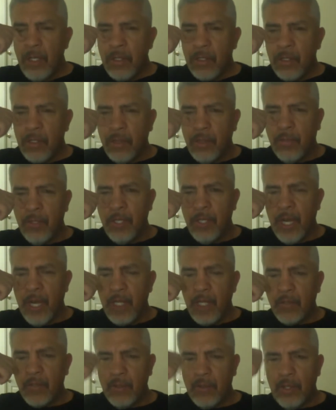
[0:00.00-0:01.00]
Some of the
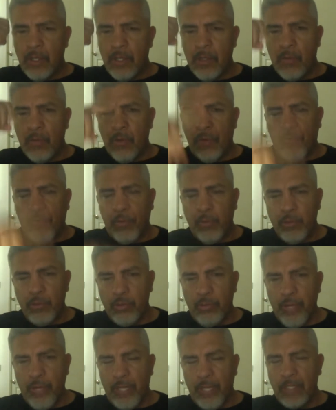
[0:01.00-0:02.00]
guys, one from
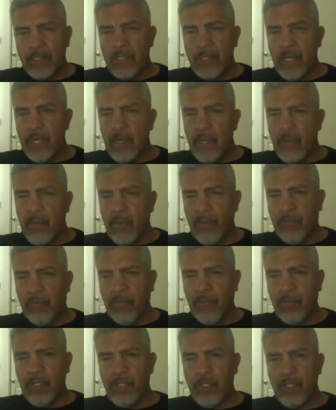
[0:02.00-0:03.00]
Uzbekistan and one
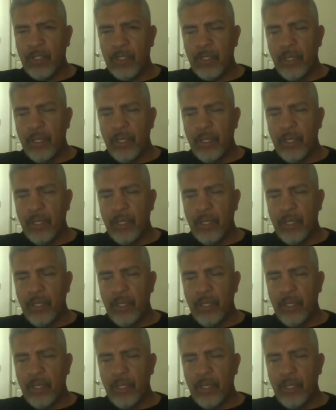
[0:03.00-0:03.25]
from Russia,